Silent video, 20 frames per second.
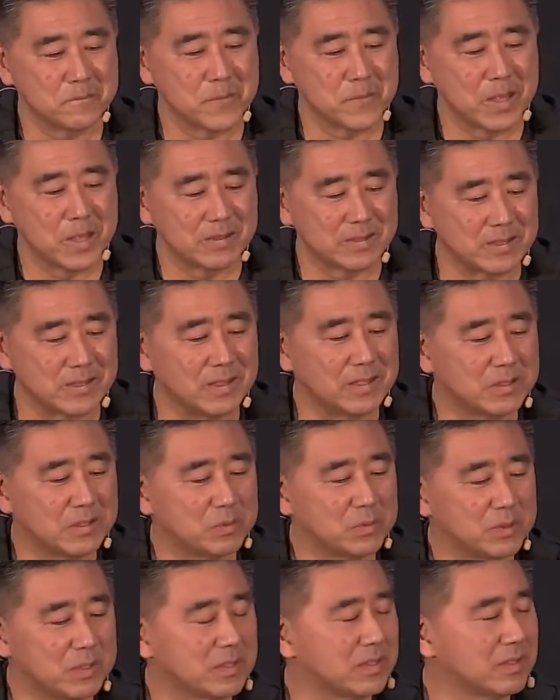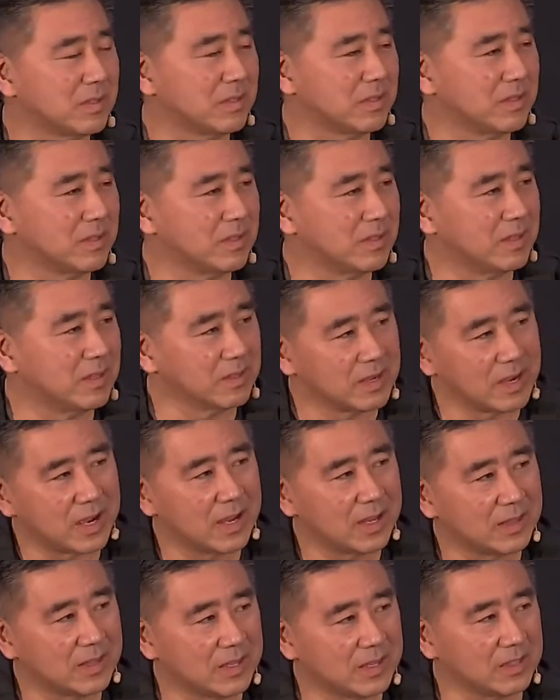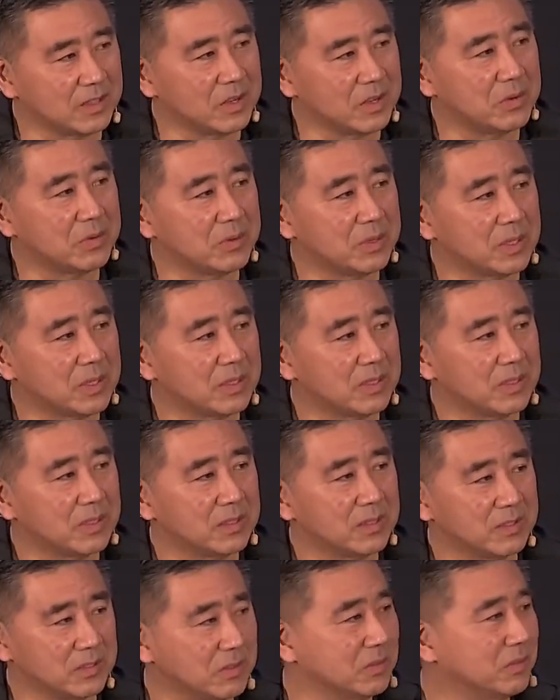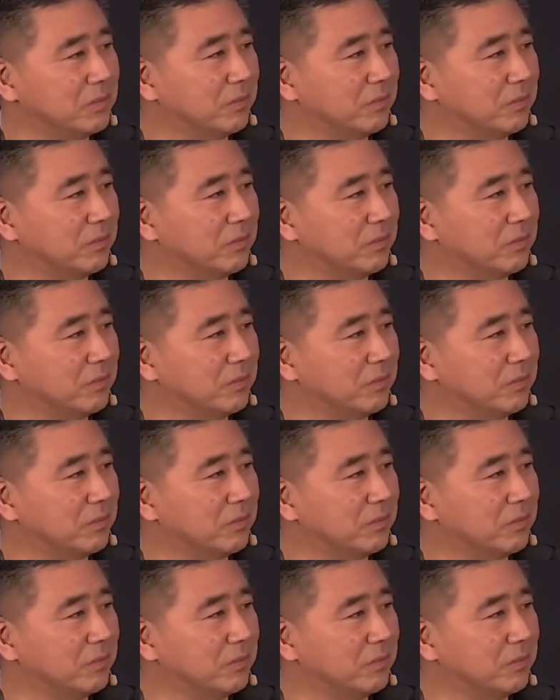See, this was the God that Noah knew.